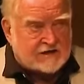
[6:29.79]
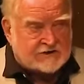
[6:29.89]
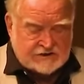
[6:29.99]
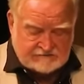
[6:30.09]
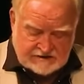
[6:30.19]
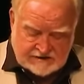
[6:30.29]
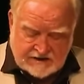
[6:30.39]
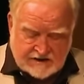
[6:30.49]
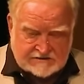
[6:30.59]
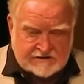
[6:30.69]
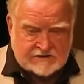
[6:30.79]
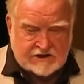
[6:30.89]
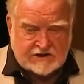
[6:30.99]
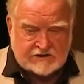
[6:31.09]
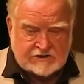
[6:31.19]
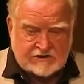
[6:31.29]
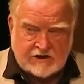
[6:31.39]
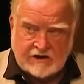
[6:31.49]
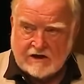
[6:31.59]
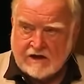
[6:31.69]
Psychologist Mihaly Csikszentmihalyi
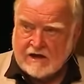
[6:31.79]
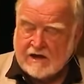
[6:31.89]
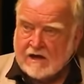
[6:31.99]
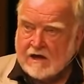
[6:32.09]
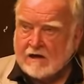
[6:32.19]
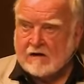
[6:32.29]
discovered the flow